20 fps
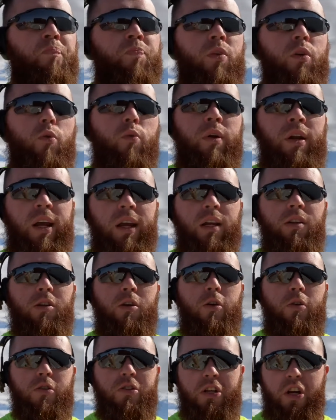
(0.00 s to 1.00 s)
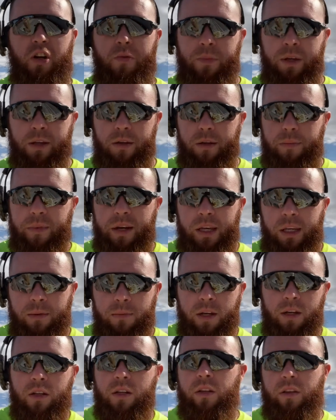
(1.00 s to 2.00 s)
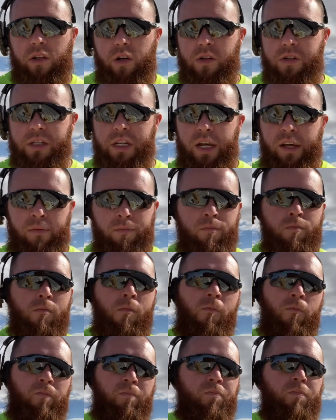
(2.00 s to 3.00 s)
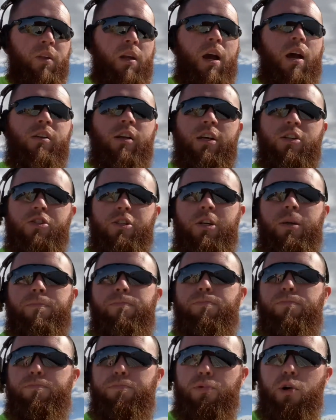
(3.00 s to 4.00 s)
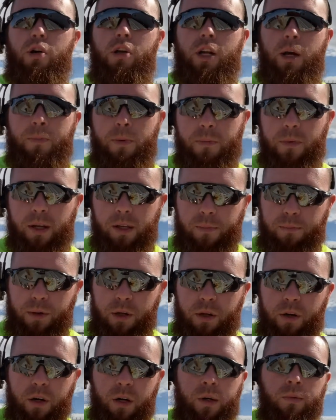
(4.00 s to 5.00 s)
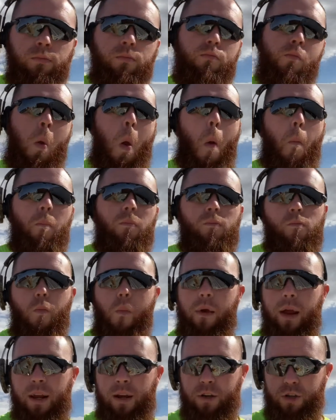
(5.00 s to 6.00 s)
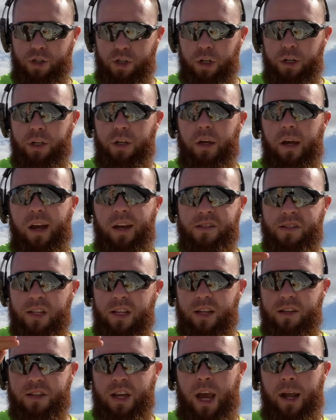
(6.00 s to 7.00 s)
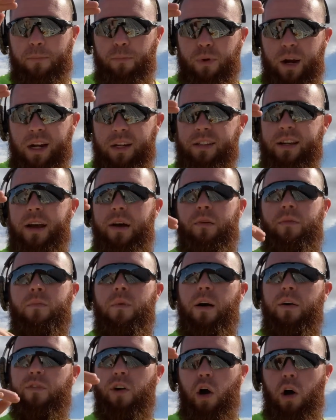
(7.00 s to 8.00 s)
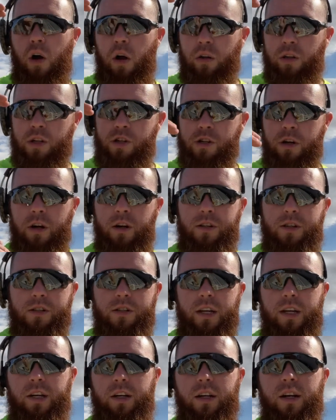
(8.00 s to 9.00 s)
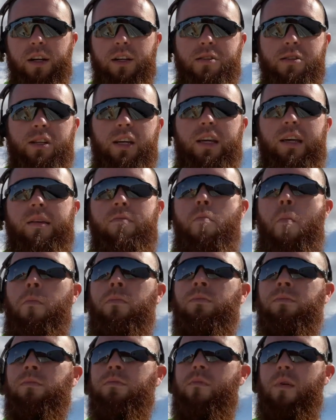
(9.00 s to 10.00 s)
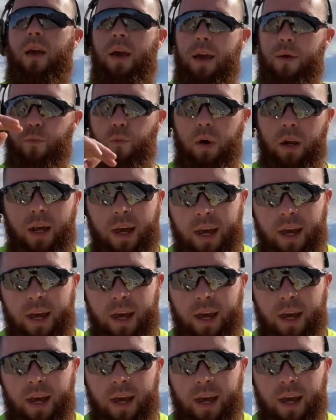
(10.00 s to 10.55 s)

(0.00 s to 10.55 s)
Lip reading: When I get the whole settlement in my email on Thursday, I'll actually pull it up on my computer, and I'll show you guys an exact breakdown of all the charges that you're going to see and what I